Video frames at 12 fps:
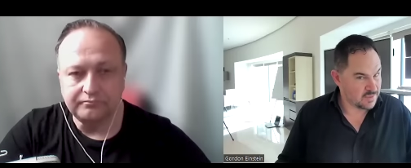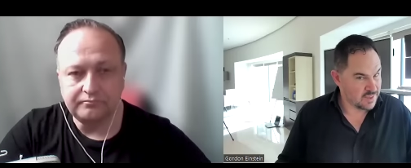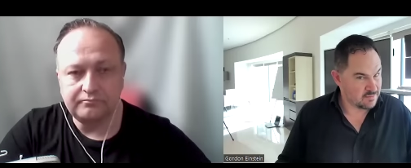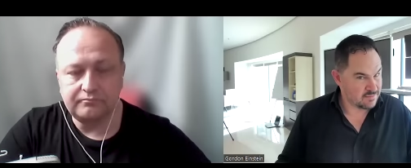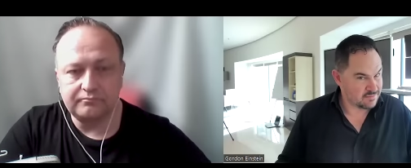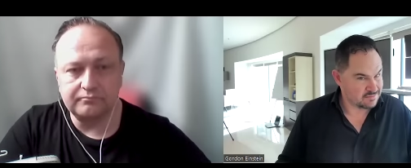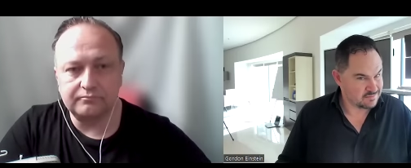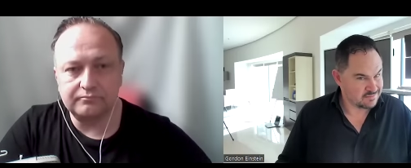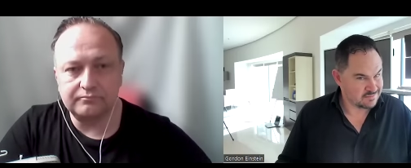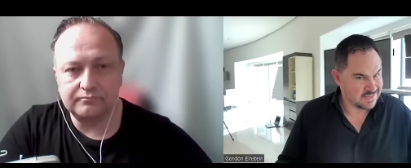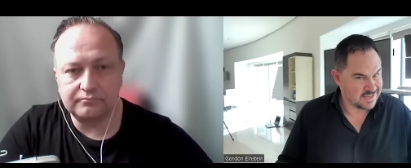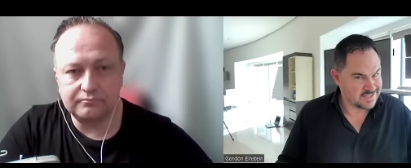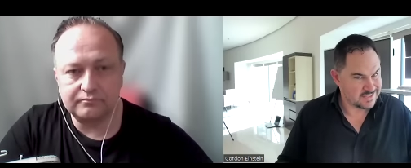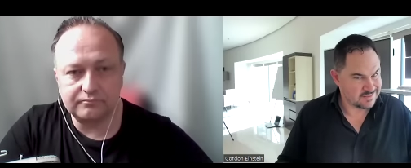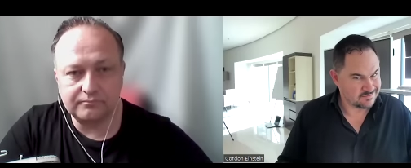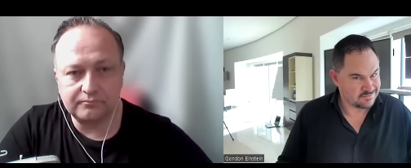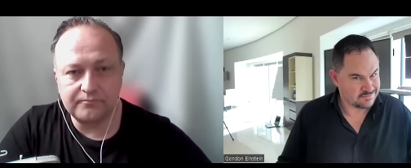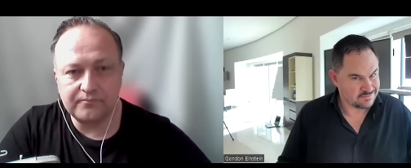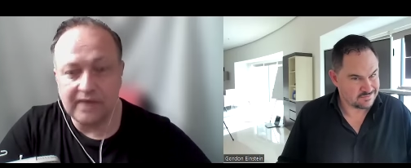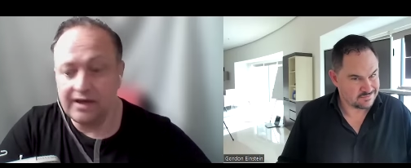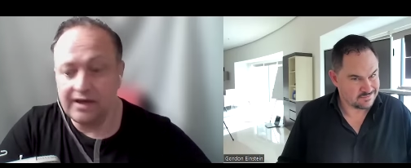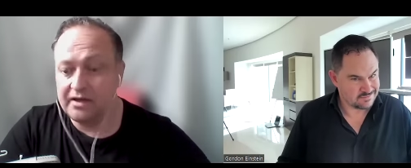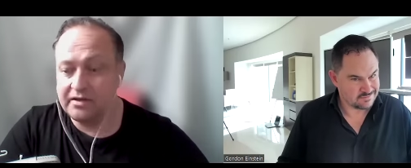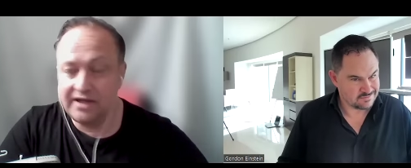Speaker 1: for them,
Speaker 2: Yes?
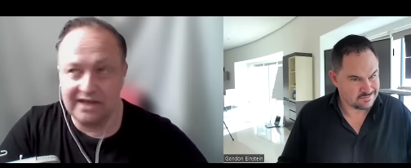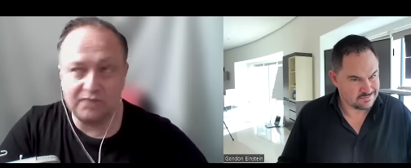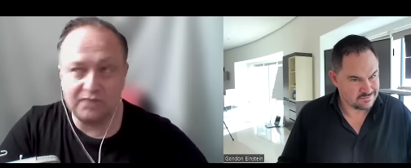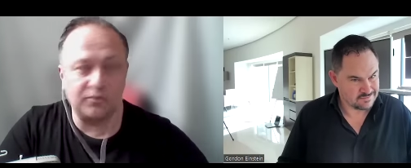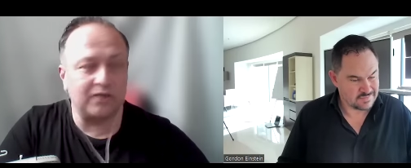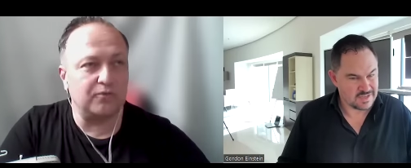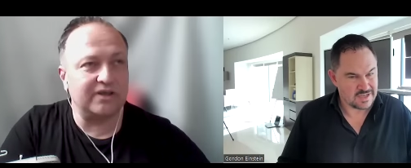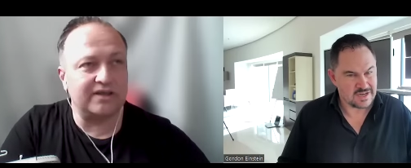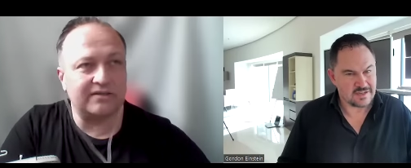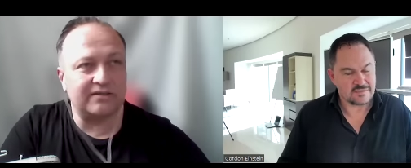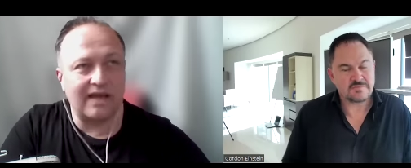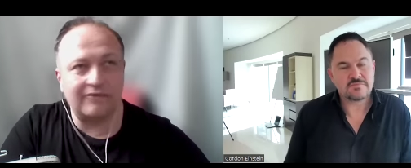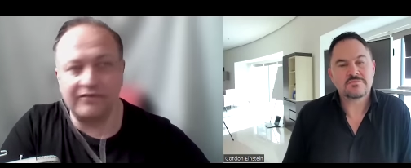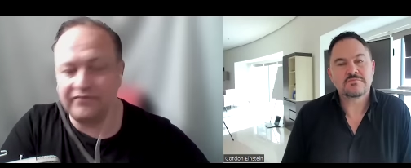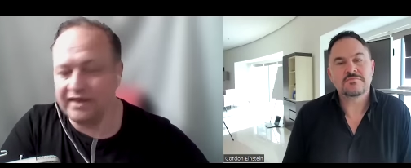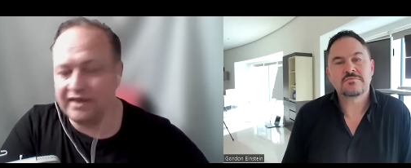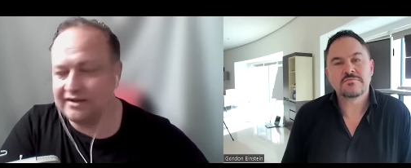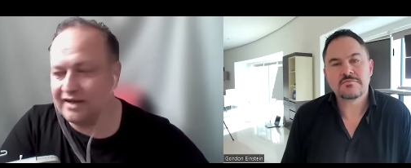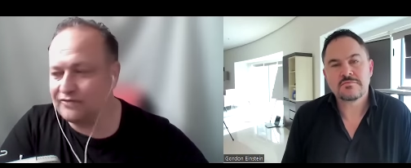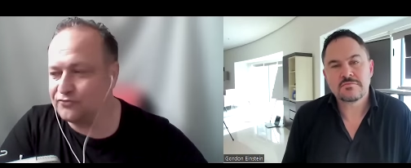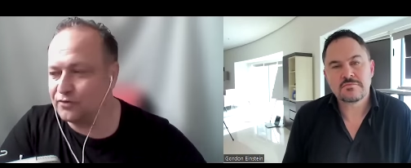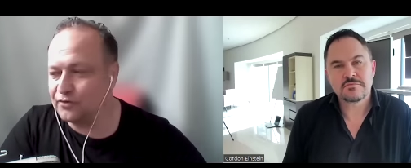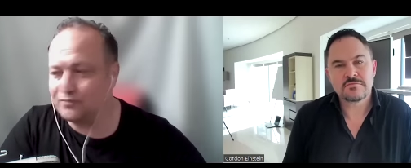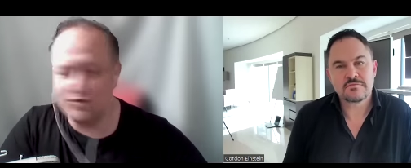Yes, we, we did everything like
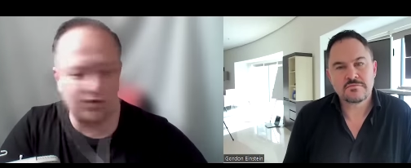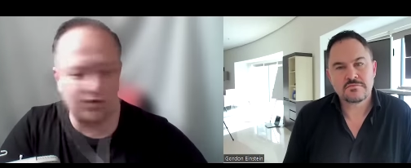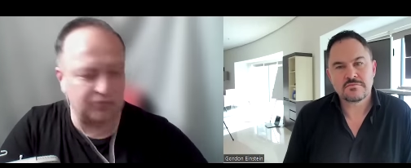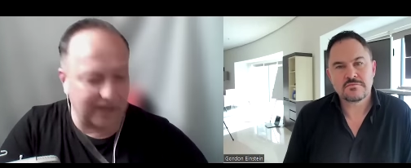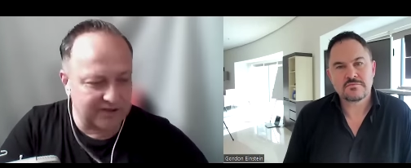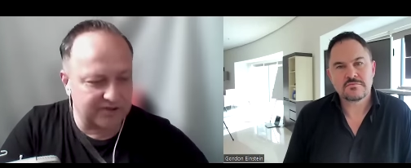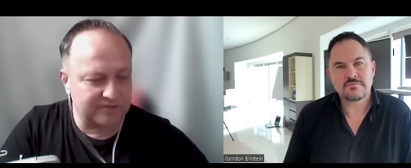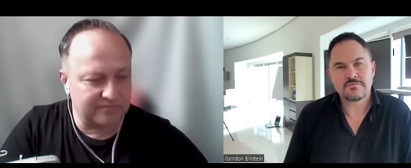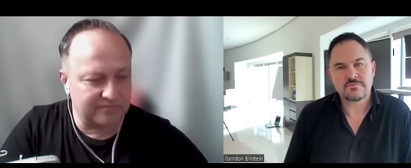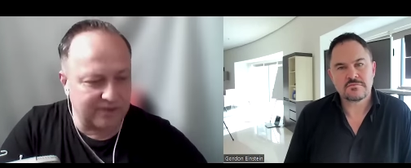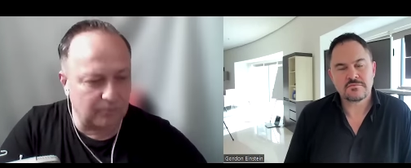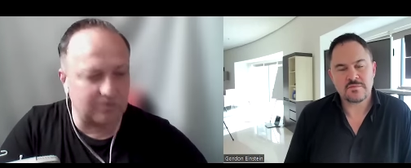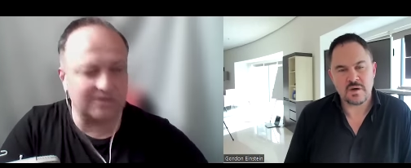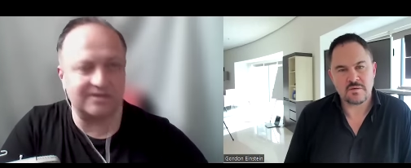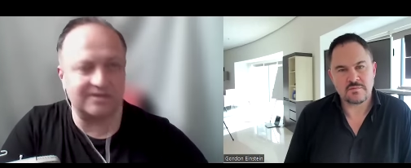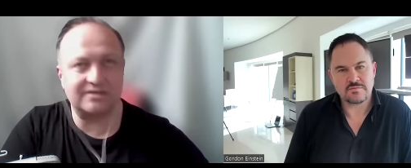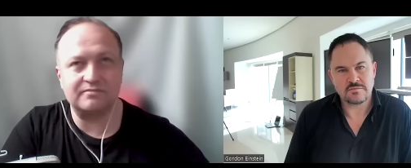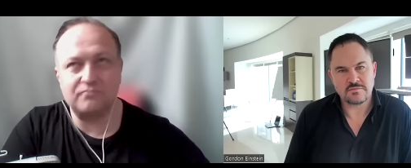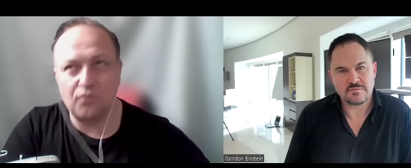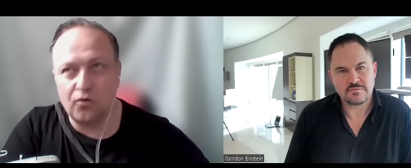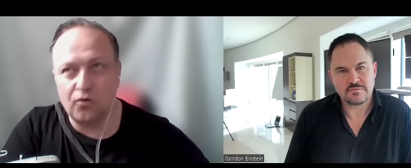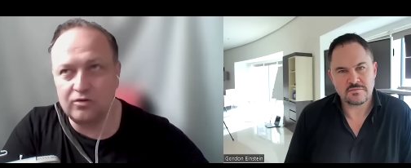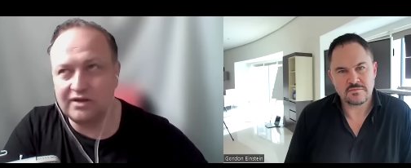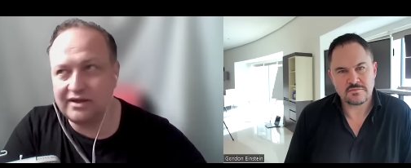from scratch. There was
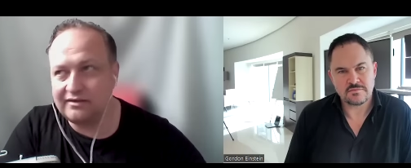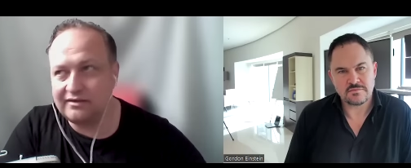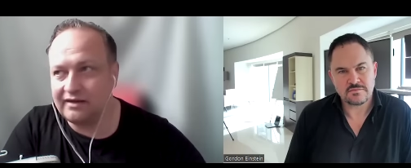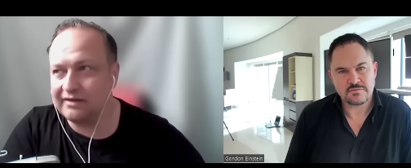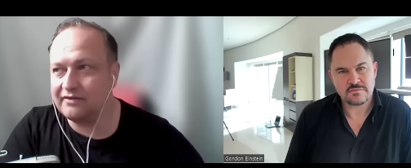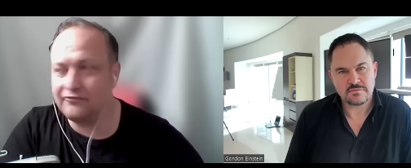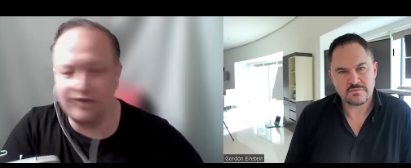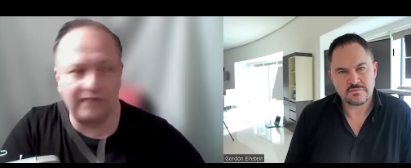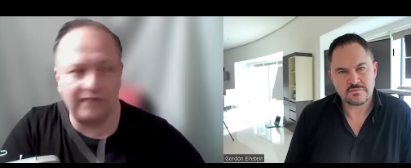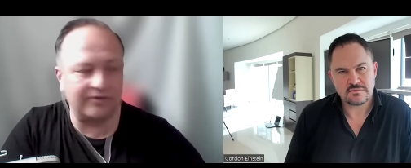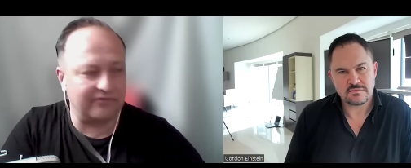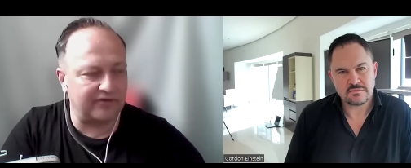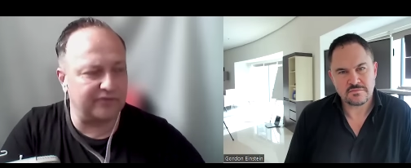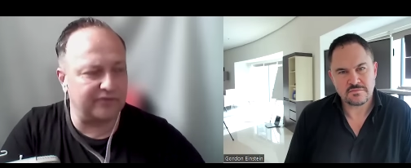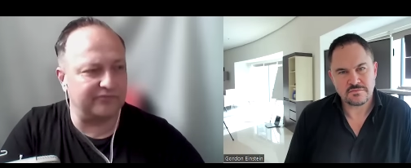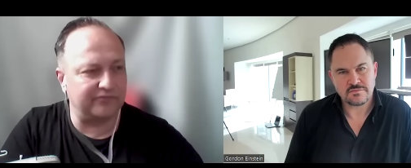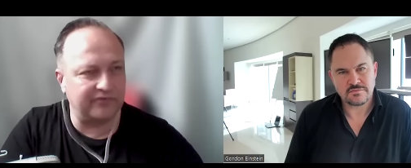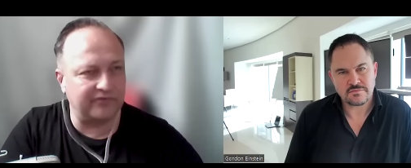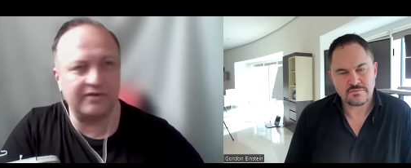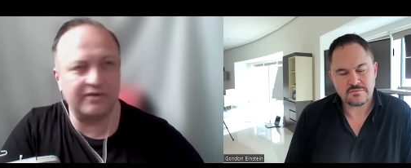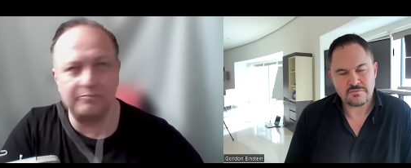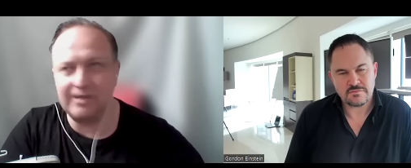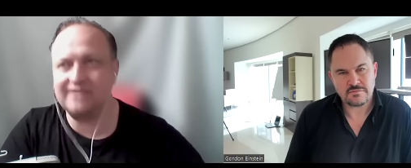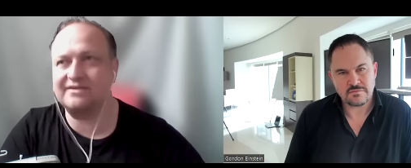only like a very, very, very
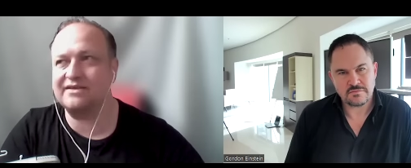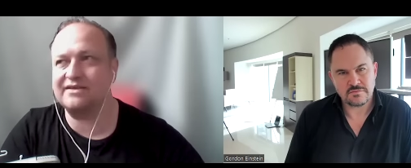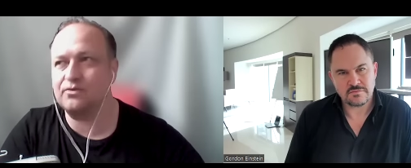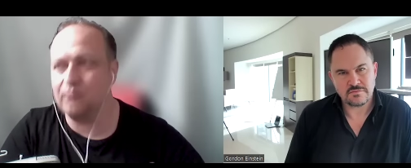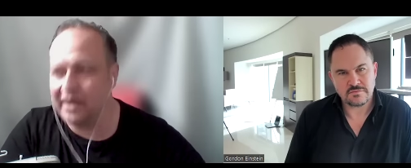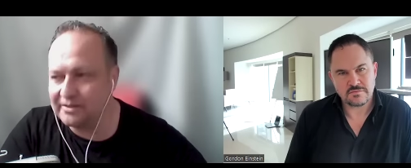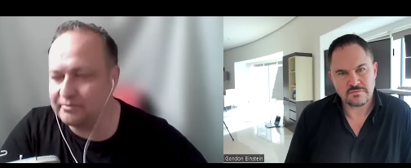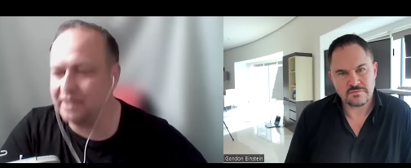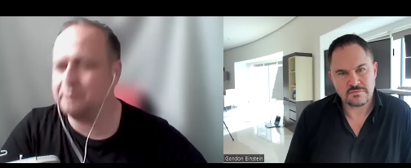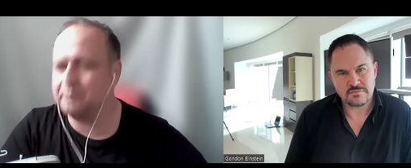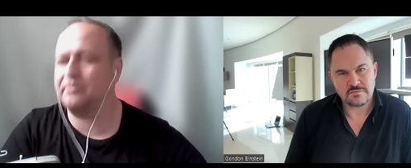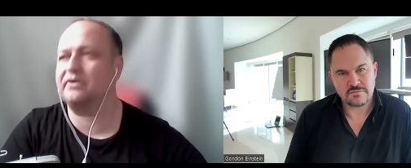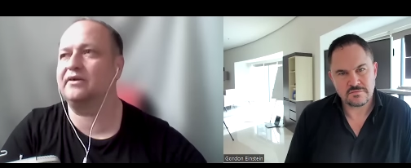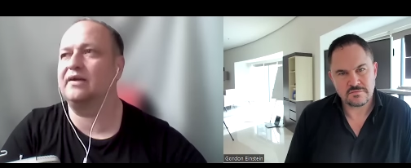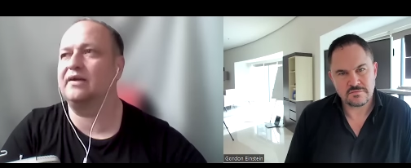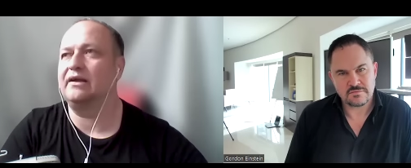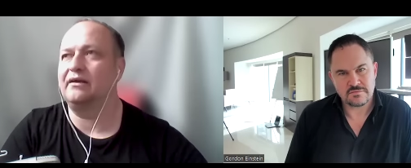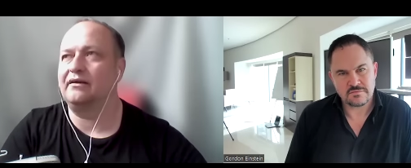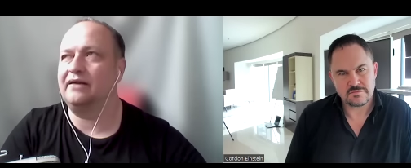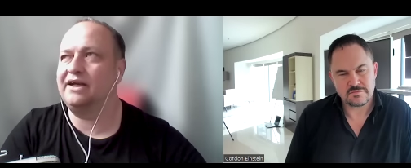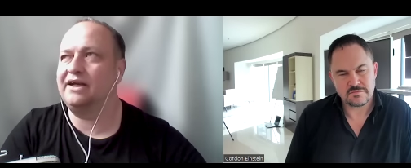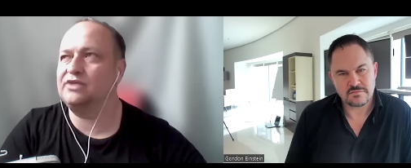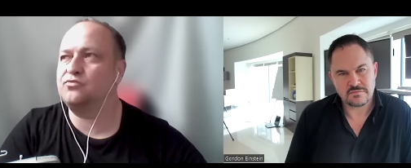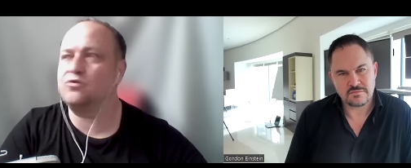basic white paper.
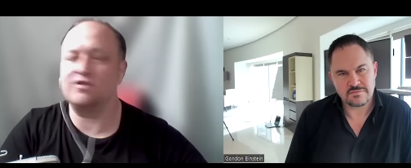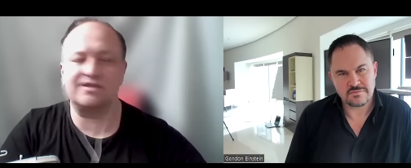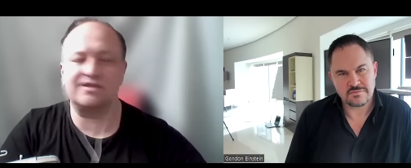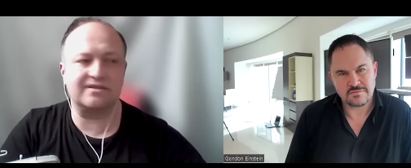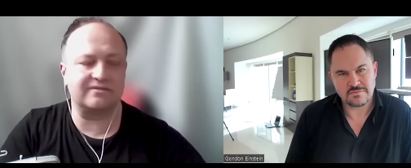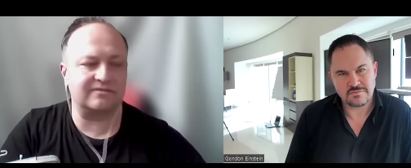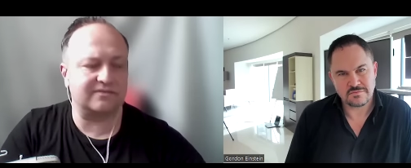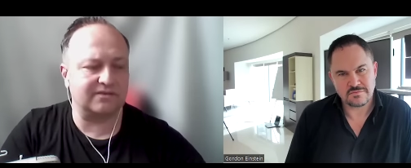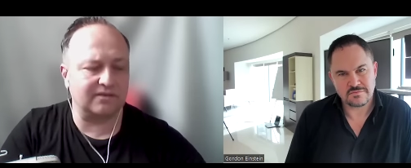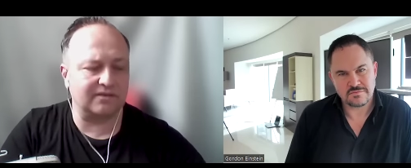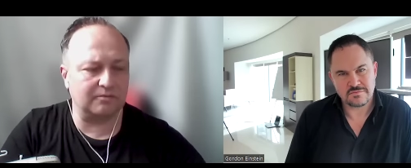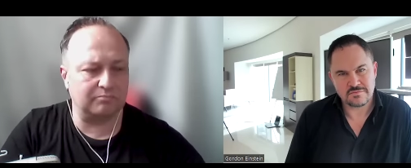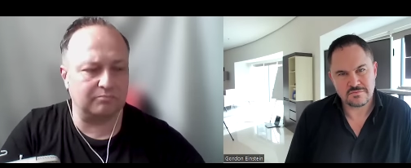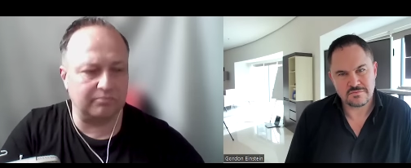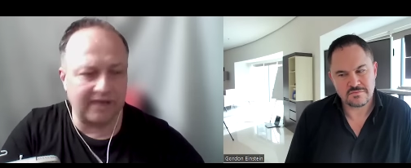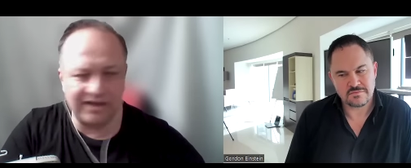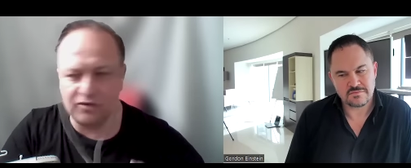It wasn't uh, any